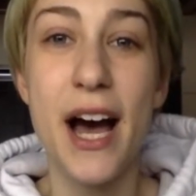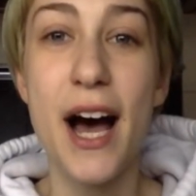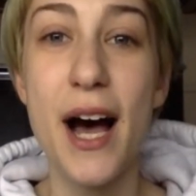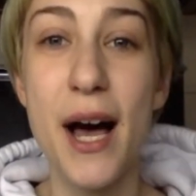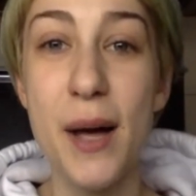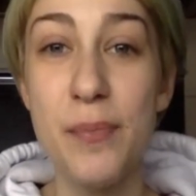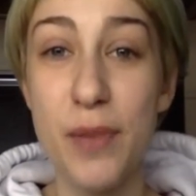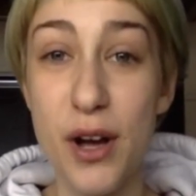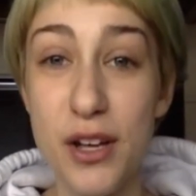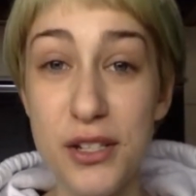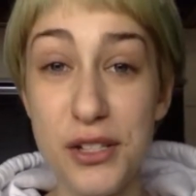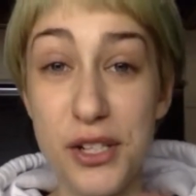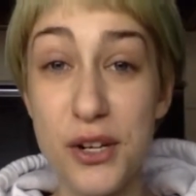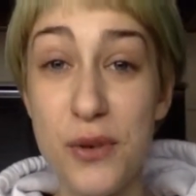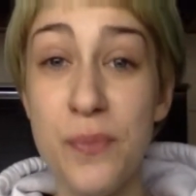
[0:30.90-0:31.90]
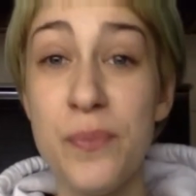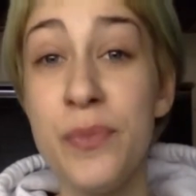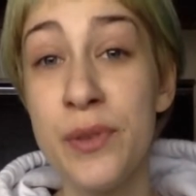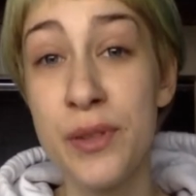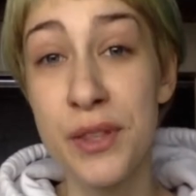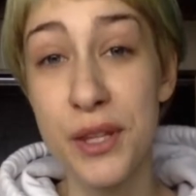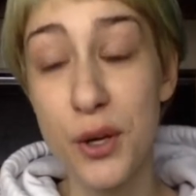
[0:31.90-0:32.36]
Also,
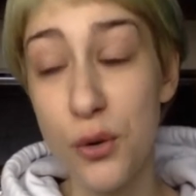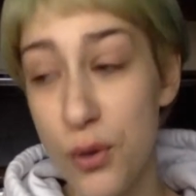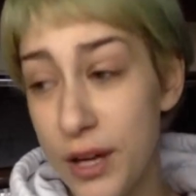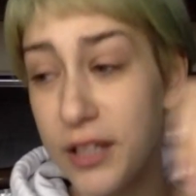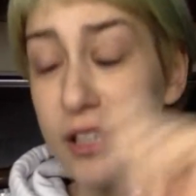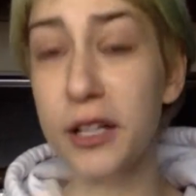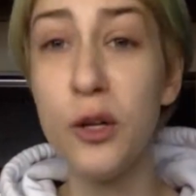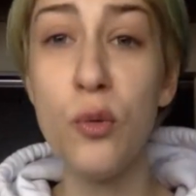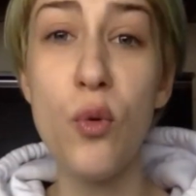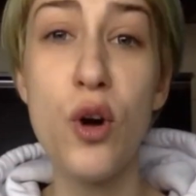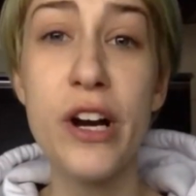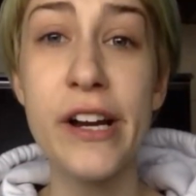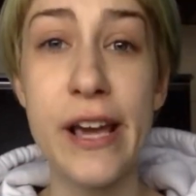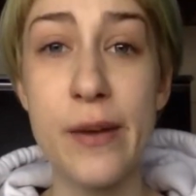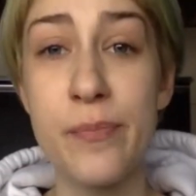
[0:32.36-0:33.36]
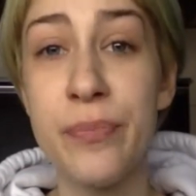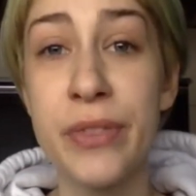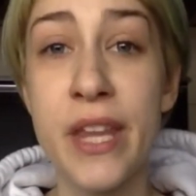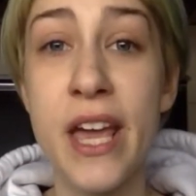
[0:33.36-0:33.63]
quick little warning.